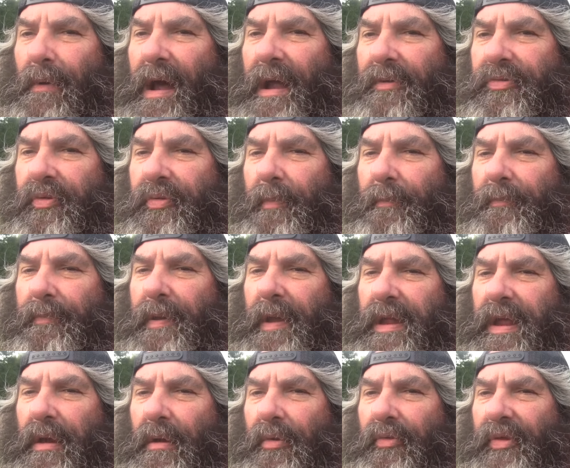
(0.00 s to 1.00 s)
watched some
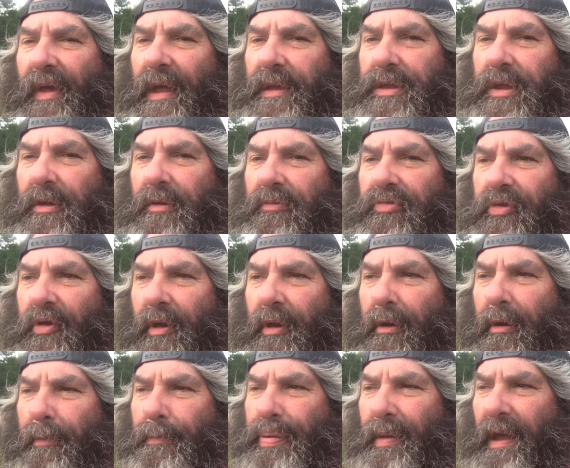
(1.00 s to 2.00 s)
videos on
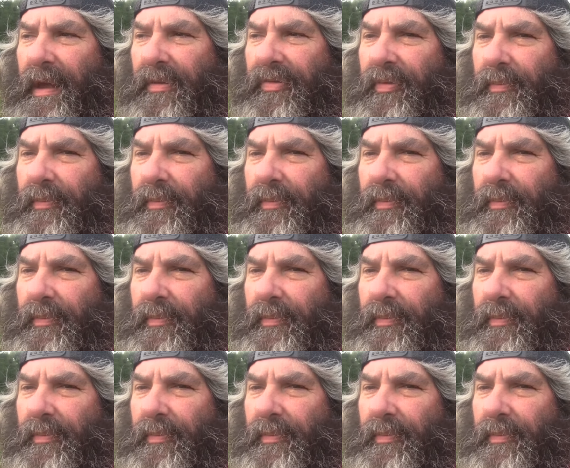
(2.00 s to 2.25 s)
YouTube, played